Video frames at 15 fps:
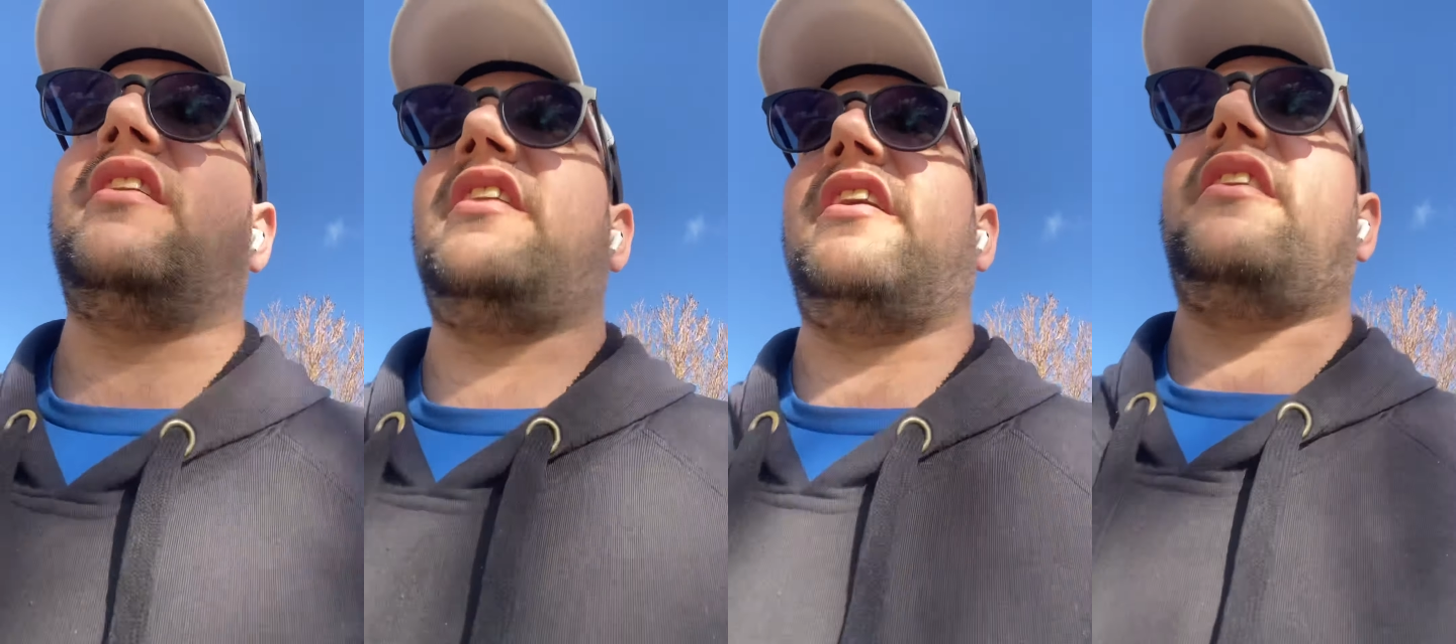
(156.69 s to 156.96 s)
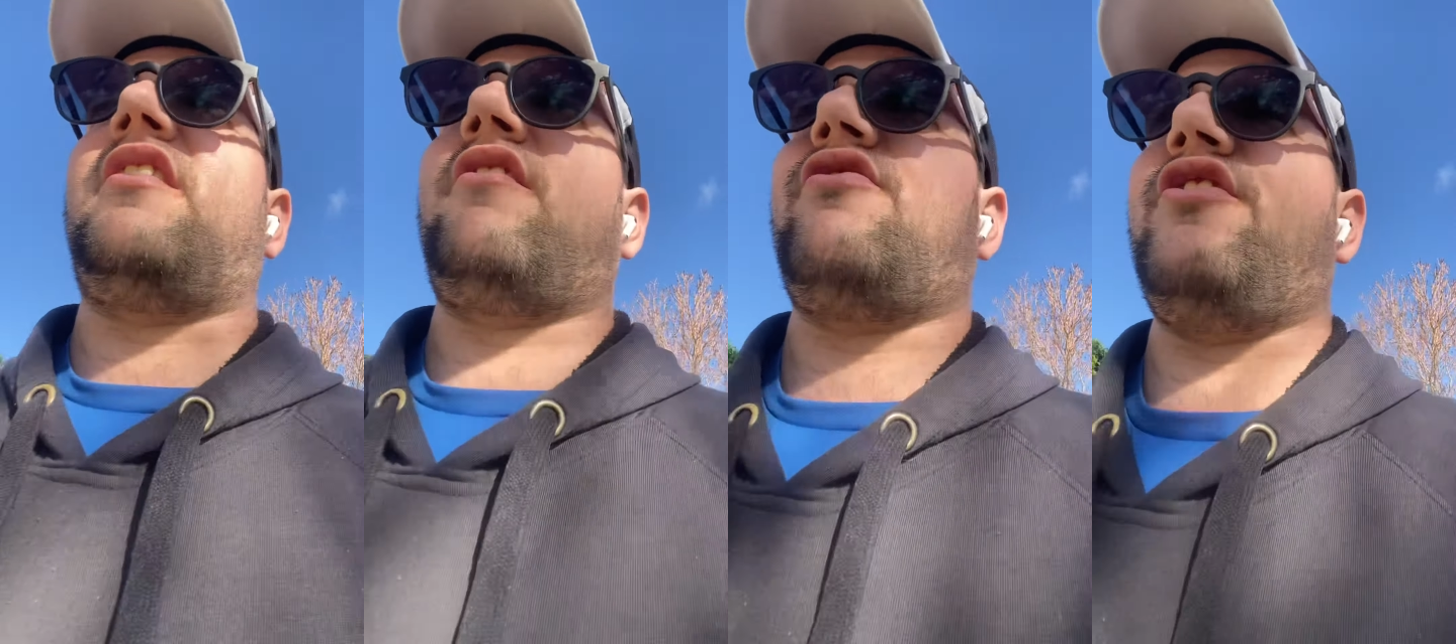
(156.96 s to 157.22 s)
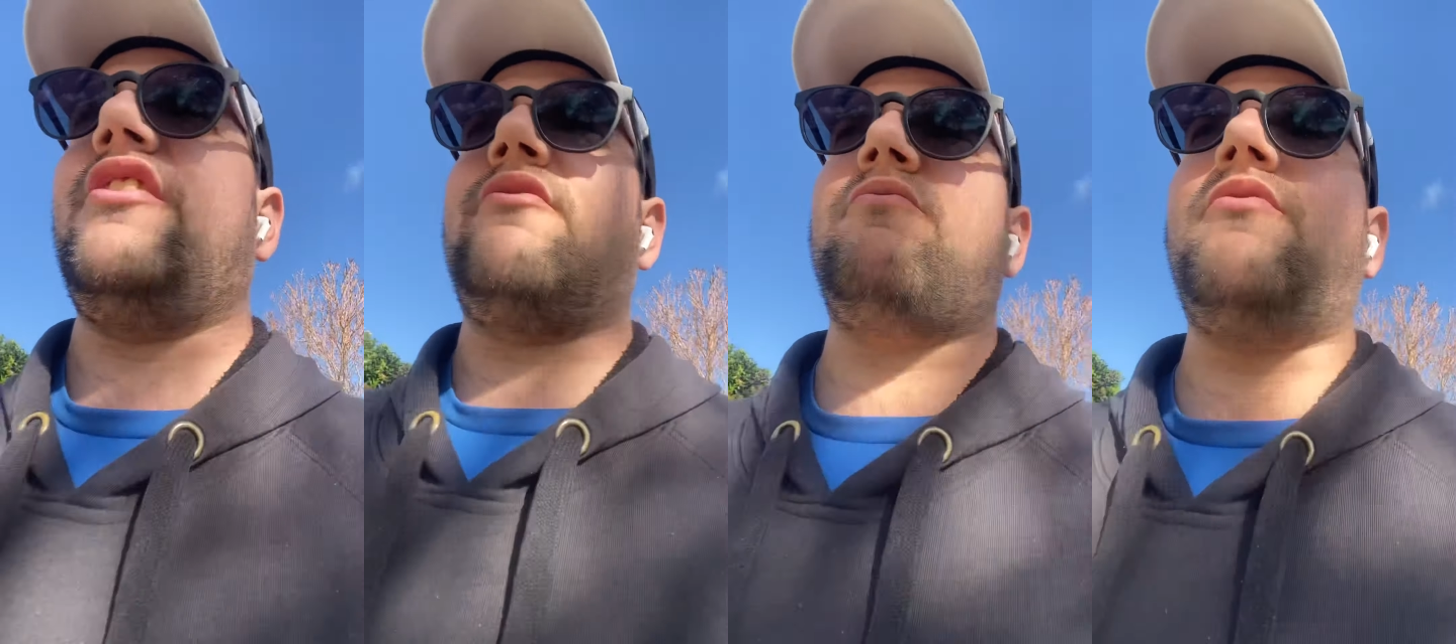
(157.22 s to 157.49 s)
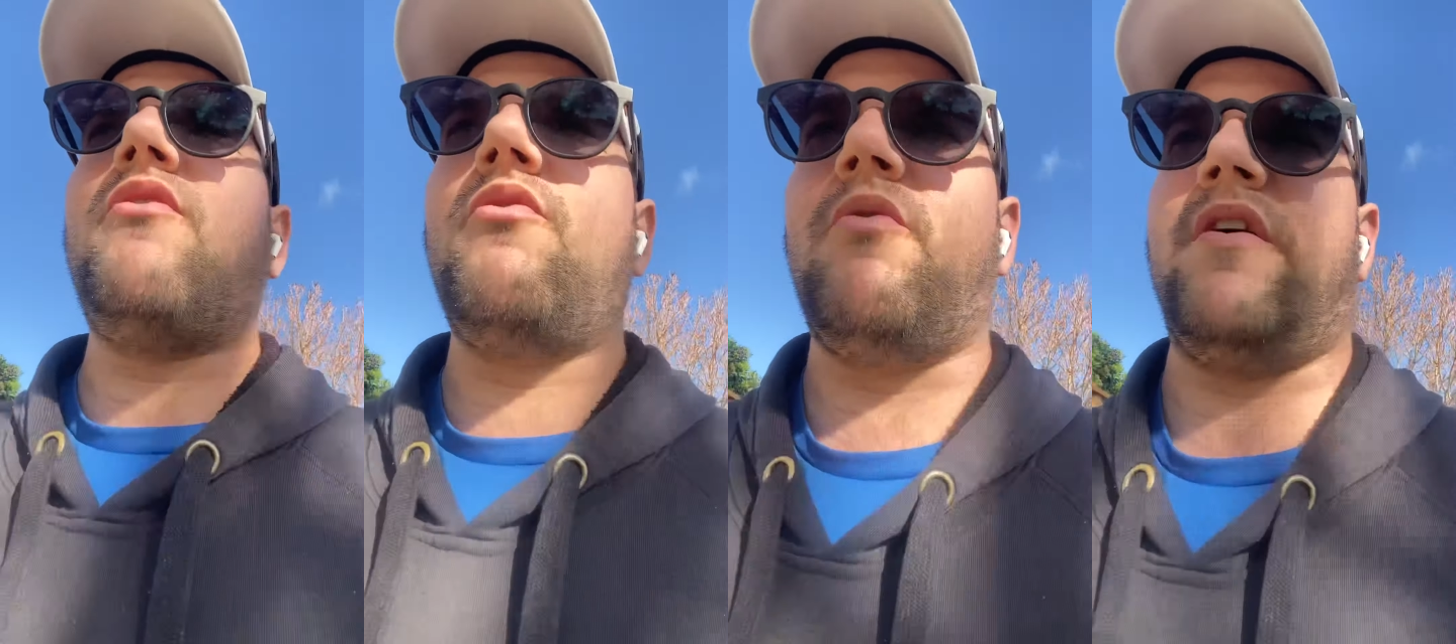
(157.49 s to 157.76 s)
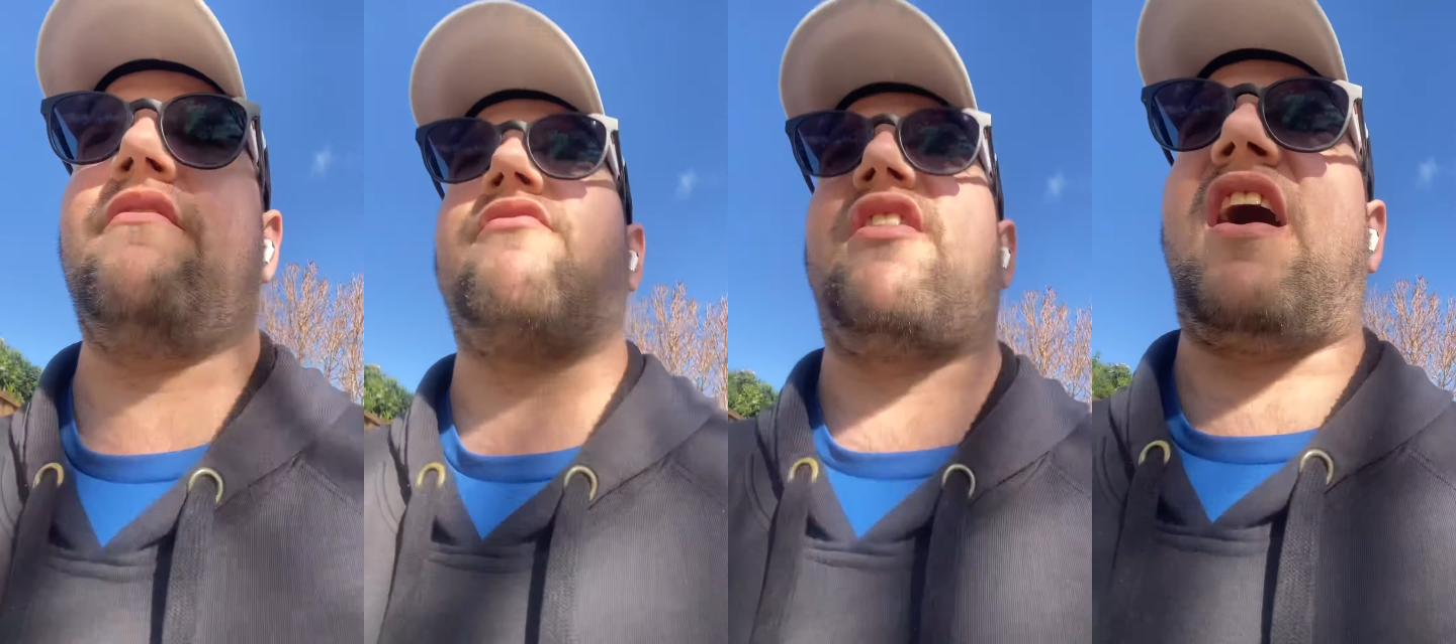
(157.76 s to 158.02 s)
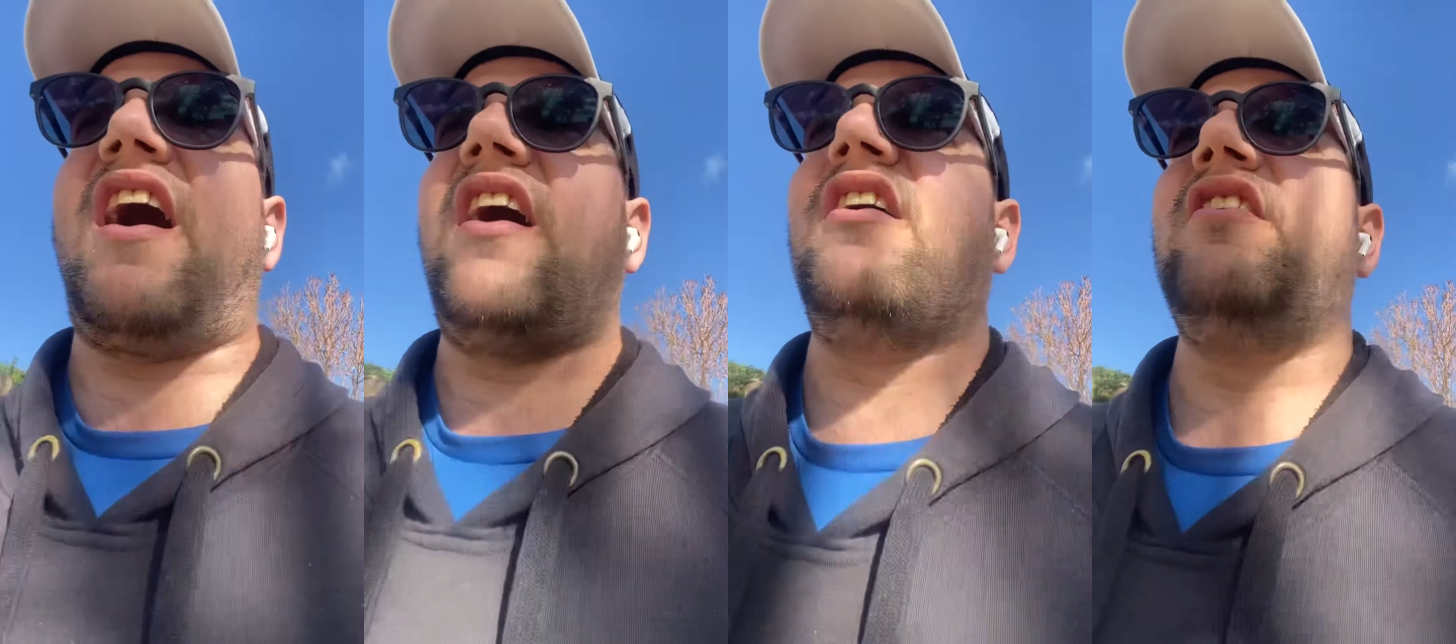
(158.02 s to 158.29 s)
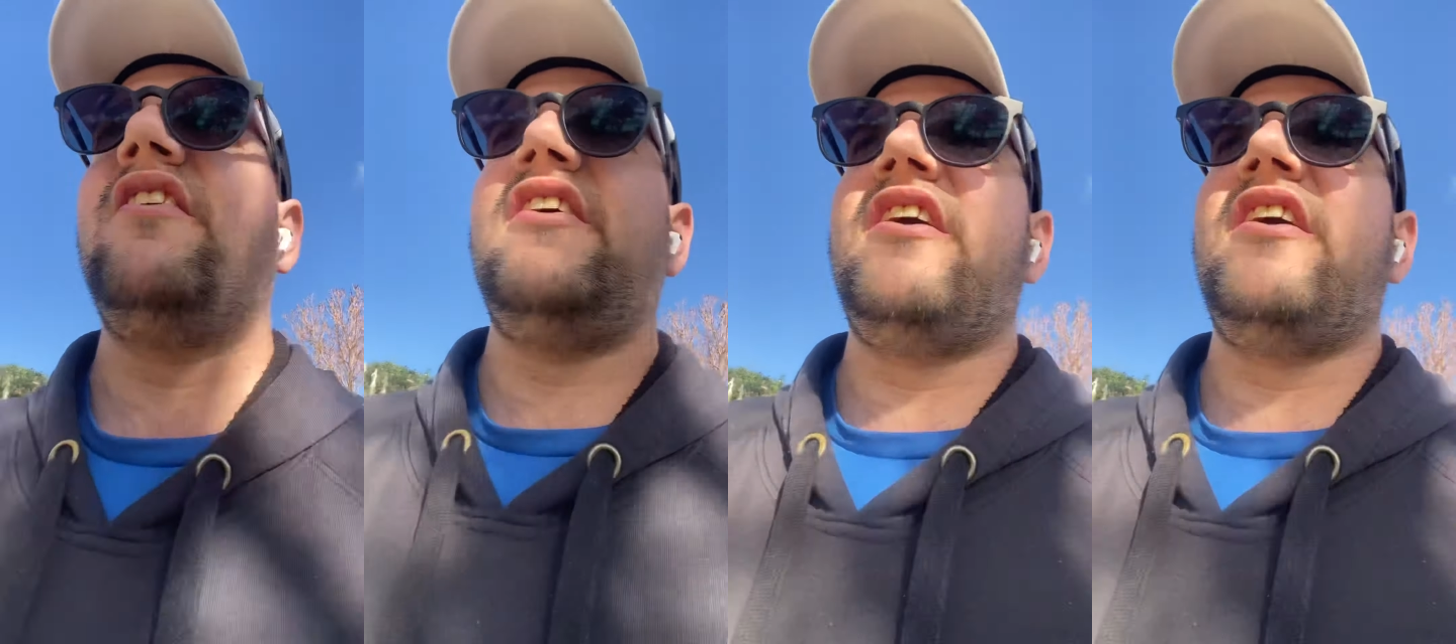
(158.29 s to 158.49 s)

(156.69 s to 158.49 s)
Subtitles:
And I think with that,